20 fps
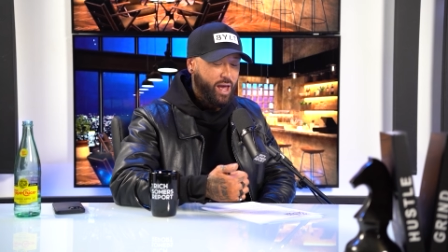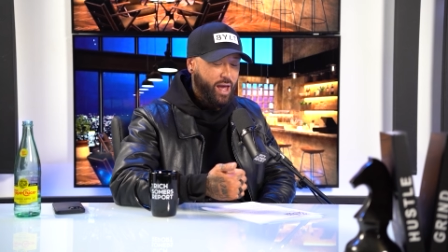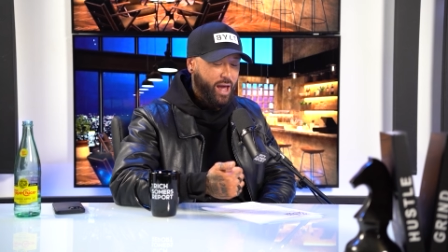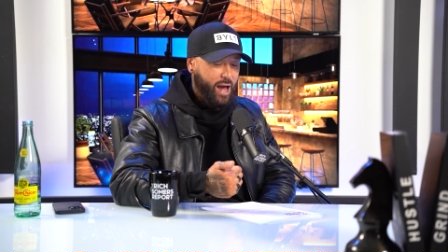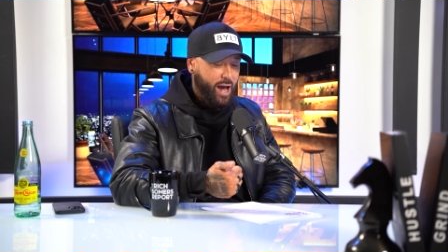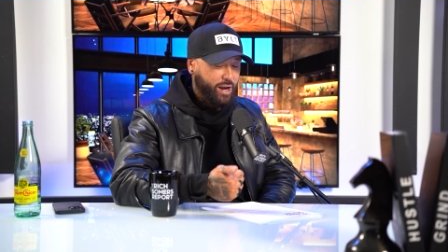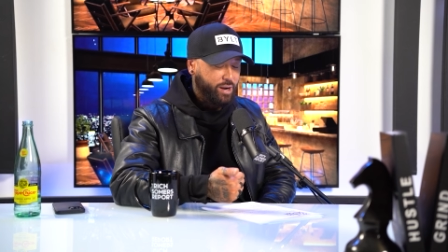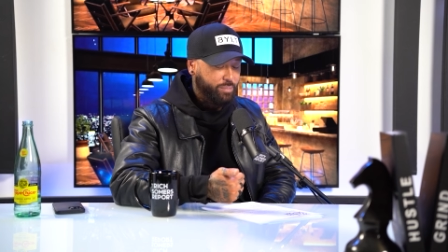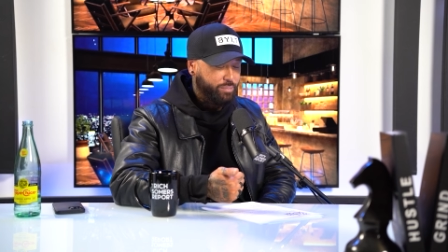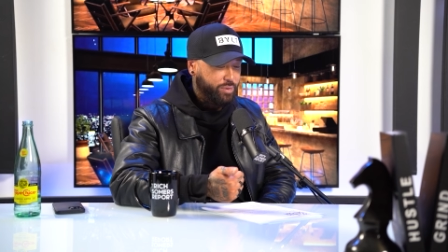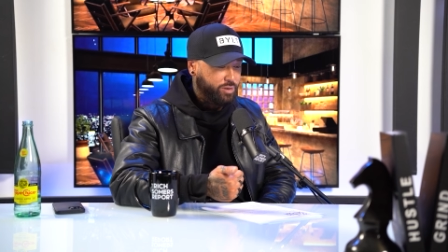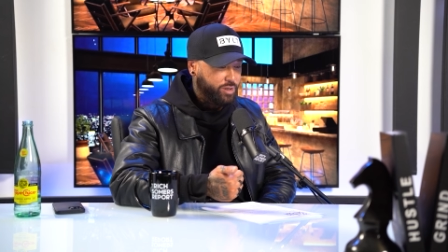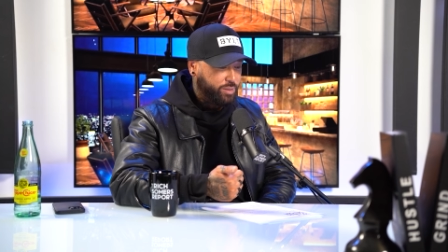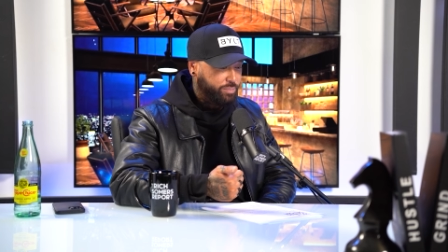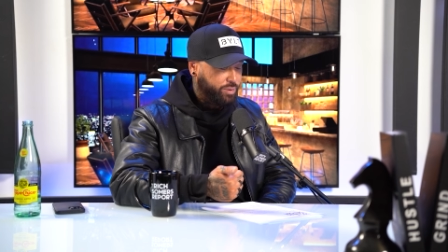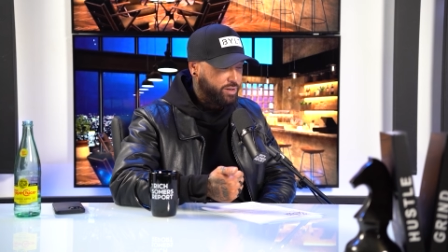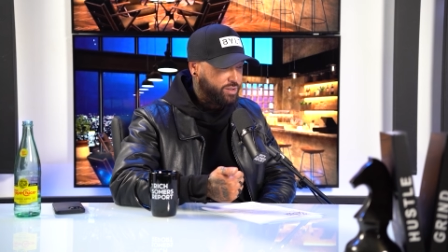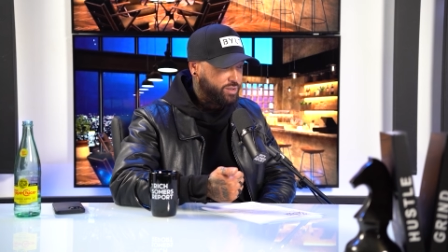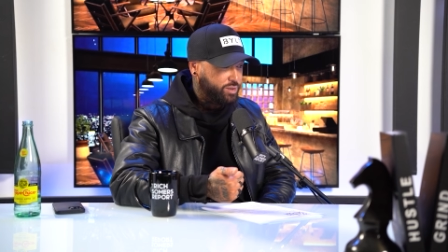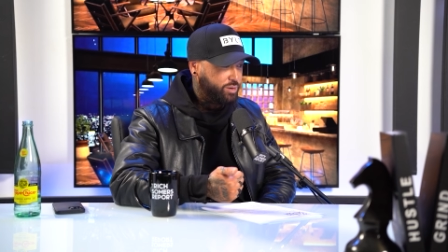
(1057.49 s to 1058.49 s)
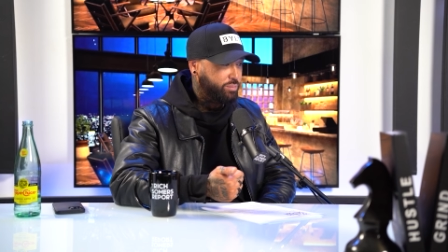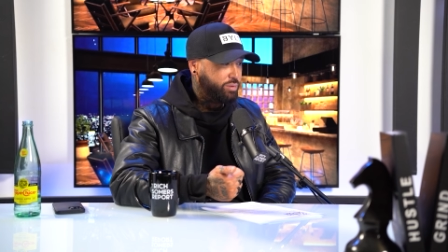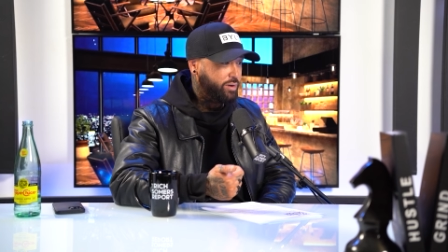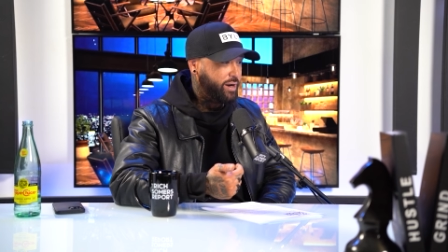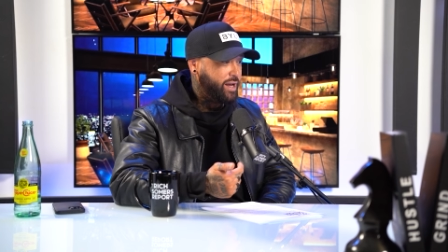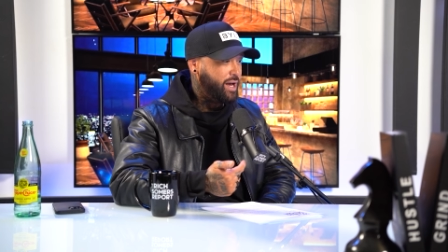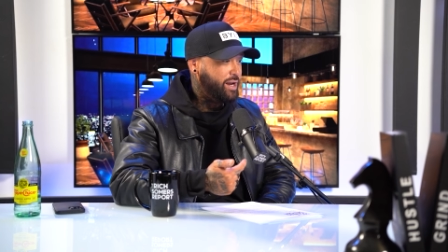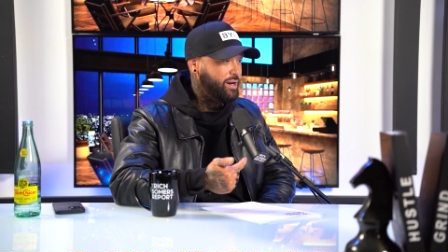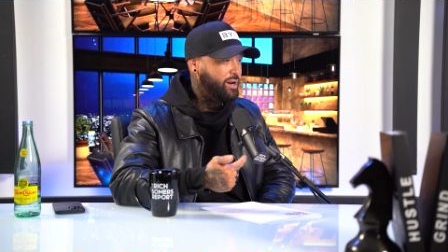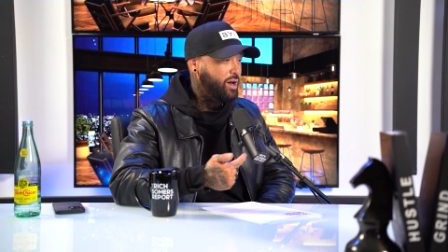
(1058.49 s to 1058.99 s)
how to build your personal
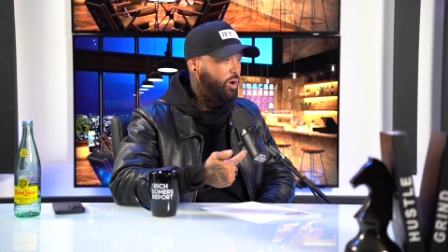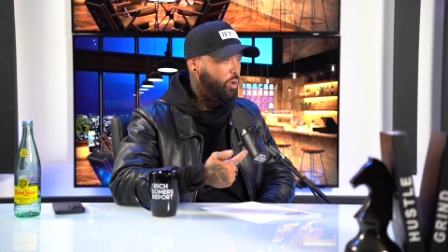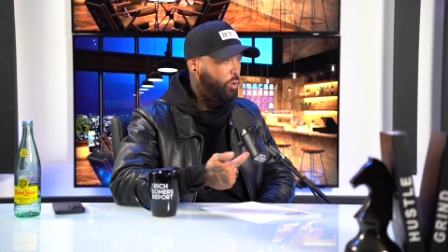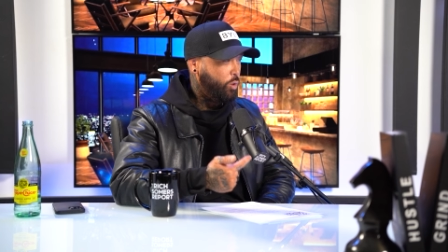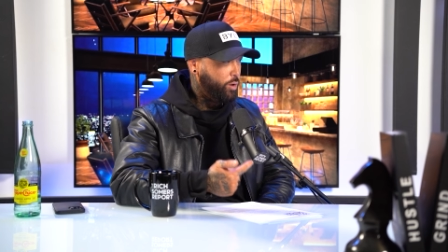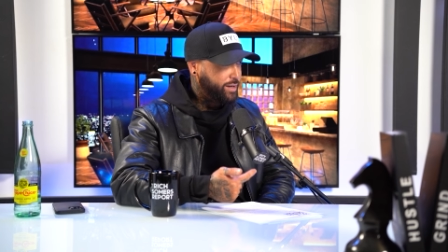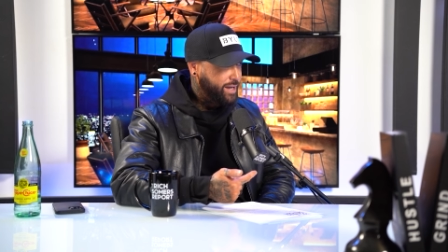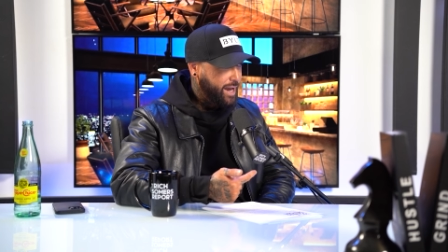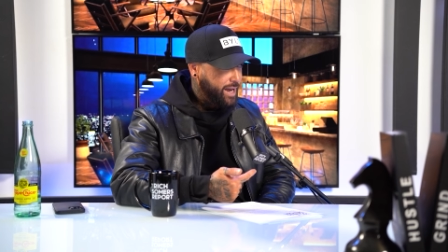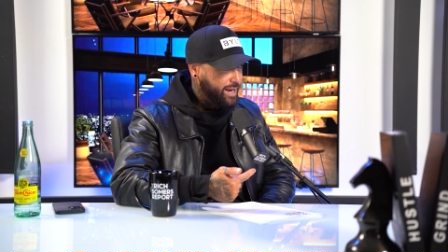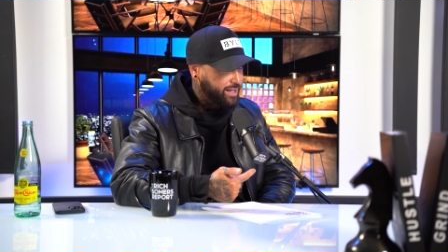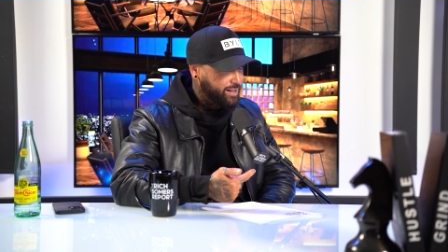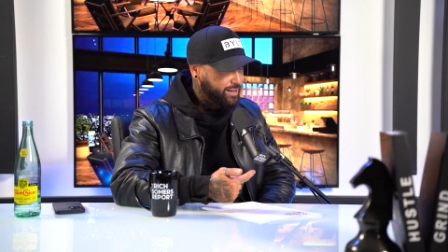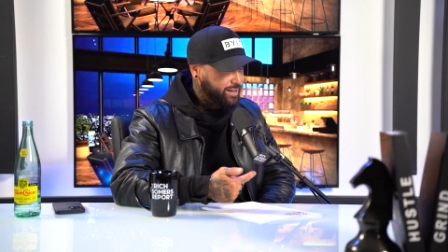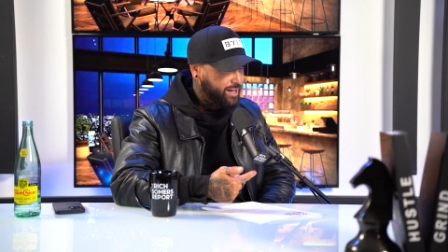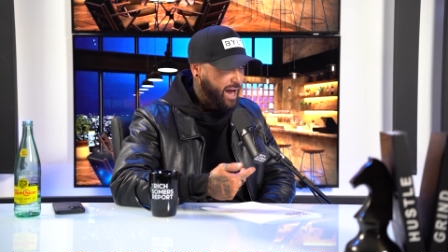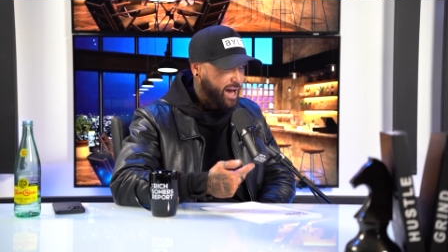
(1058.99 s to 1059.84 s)
brand organically,